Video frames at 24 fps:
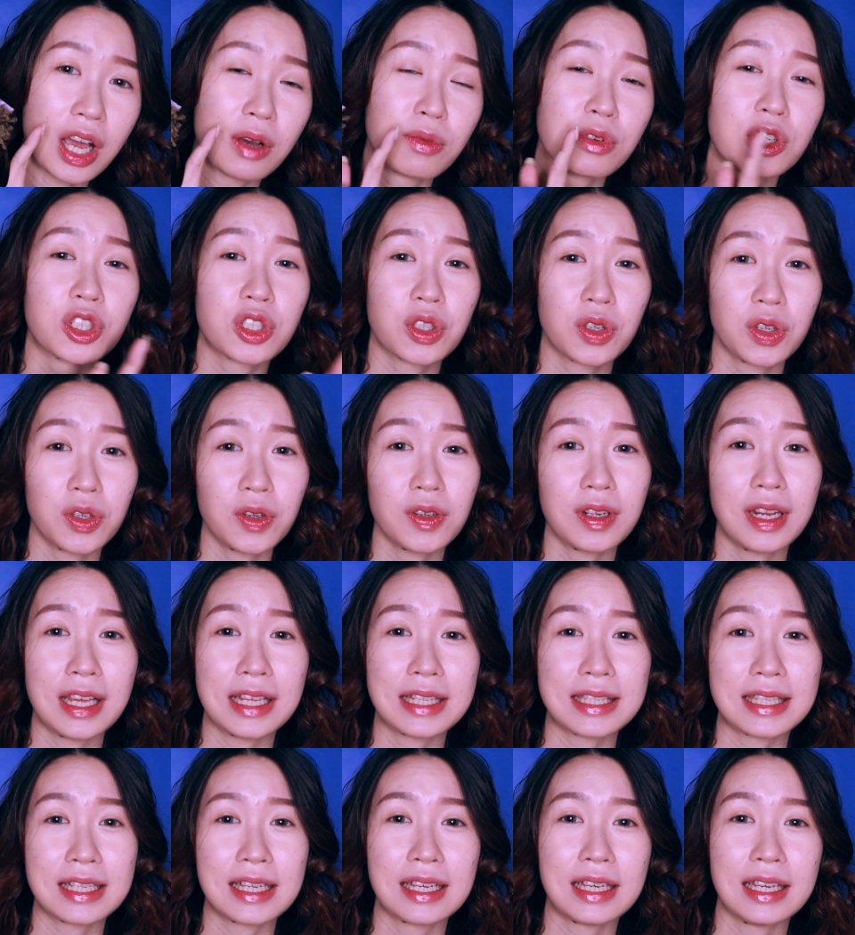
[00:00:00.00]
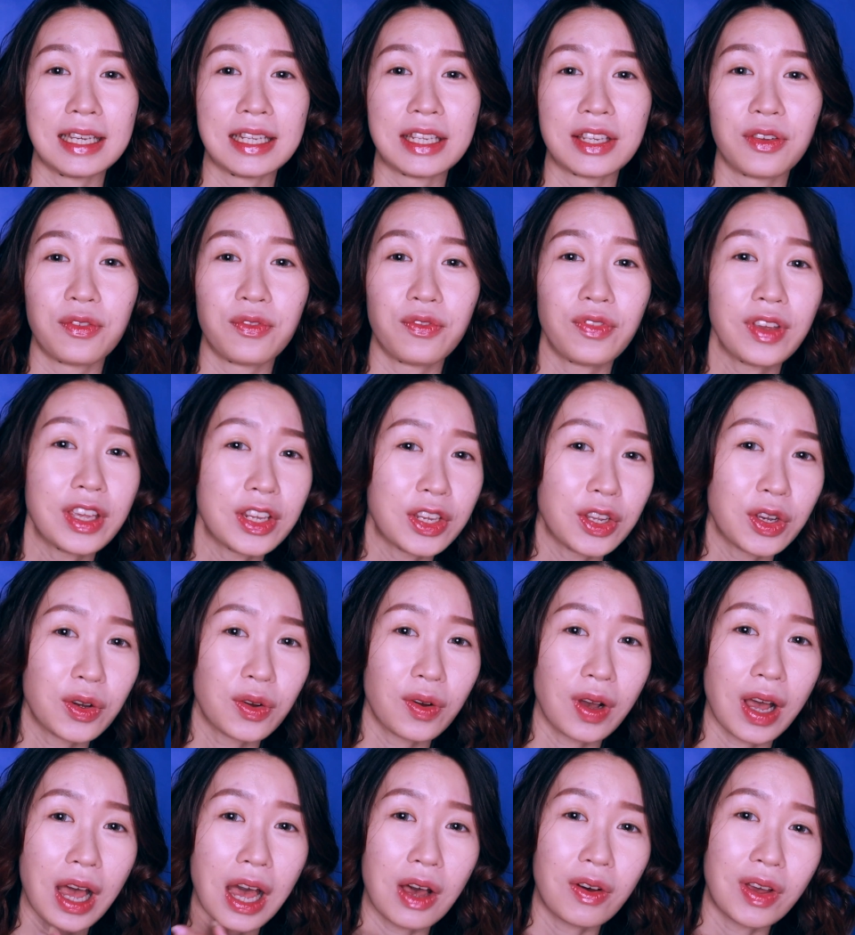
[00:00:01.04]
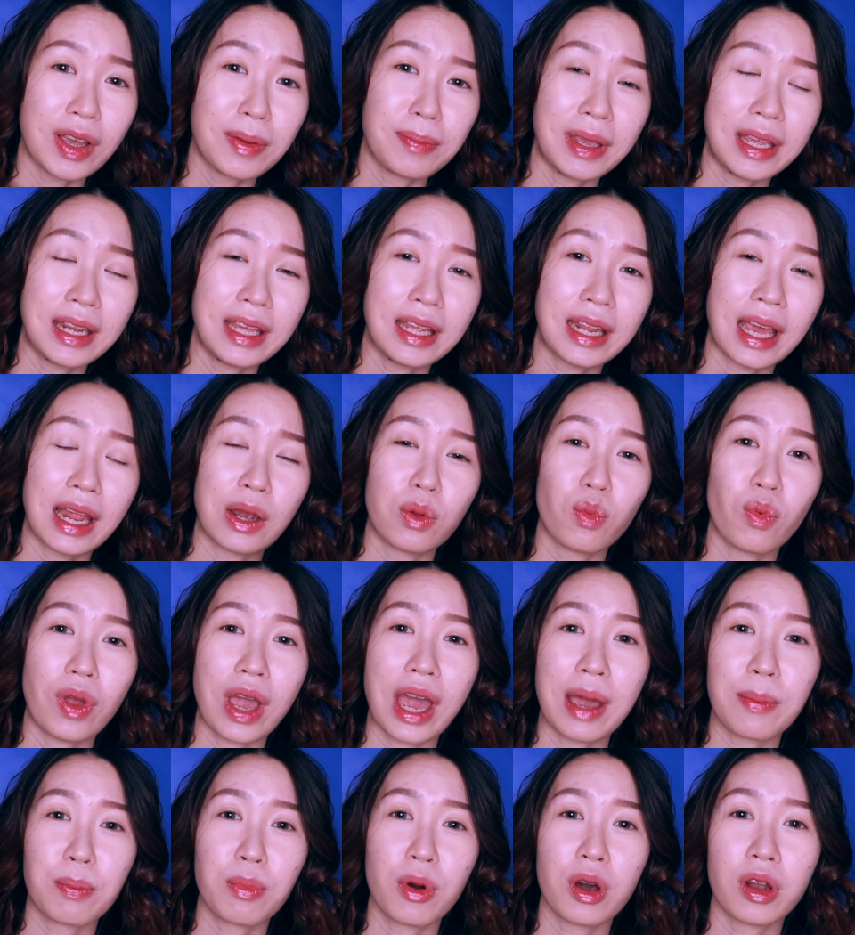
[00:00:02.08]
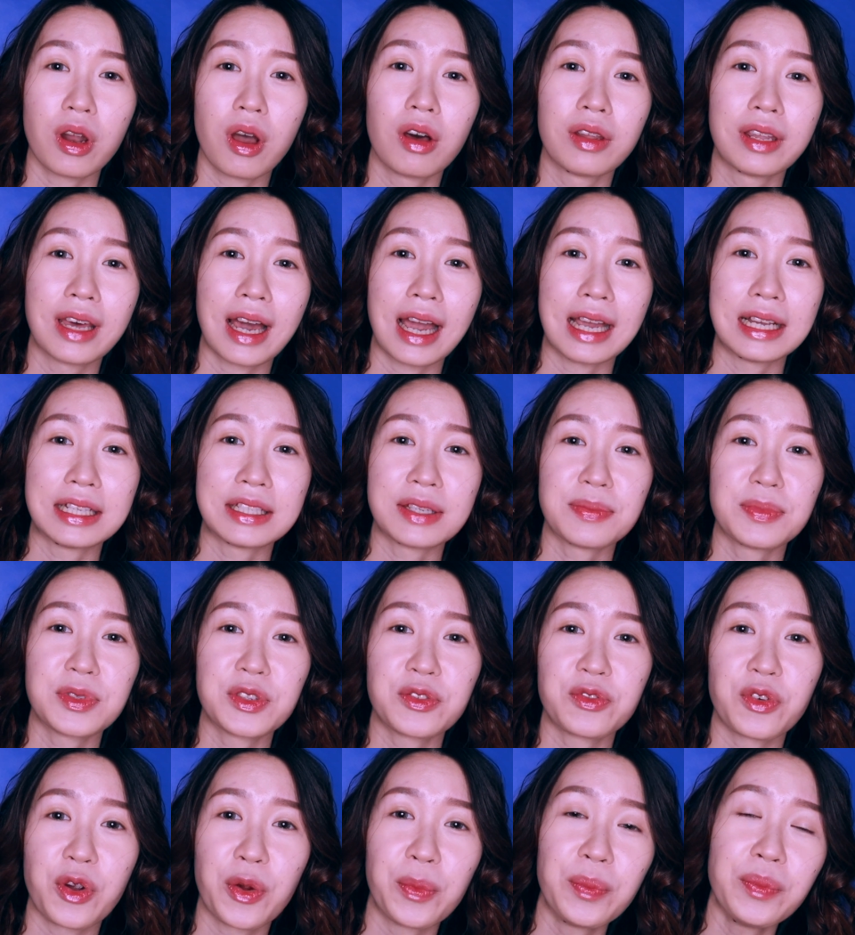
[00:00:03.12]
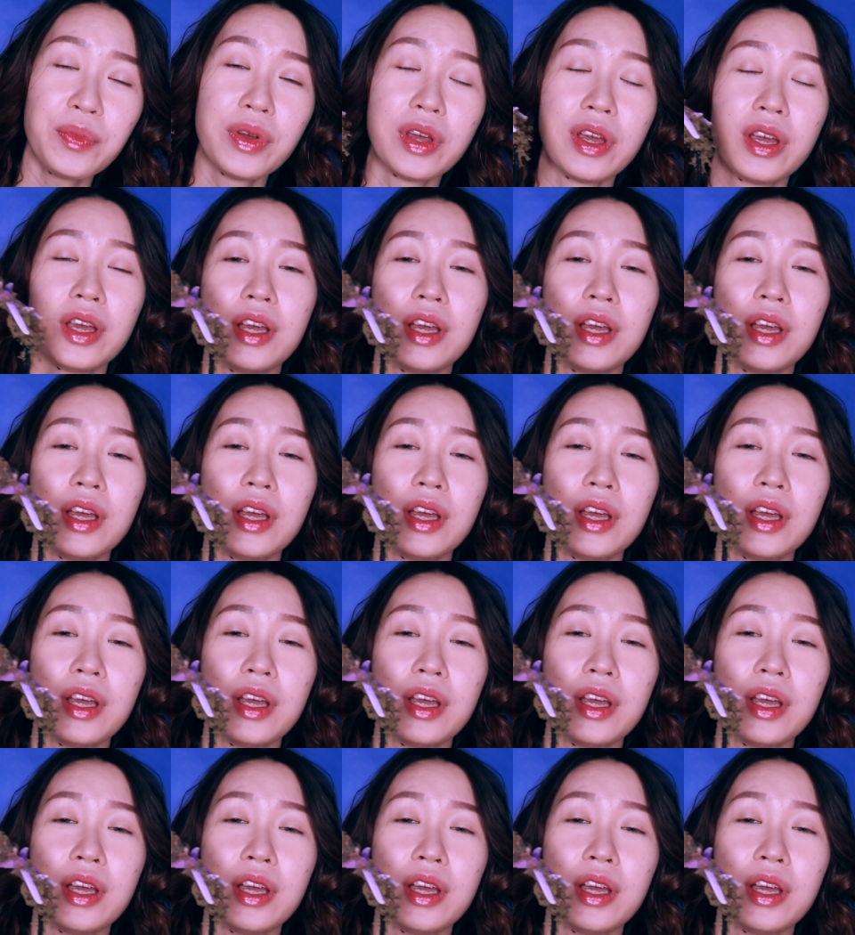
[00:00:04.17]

I will show you later in the video how I made it and where I bought all the items from.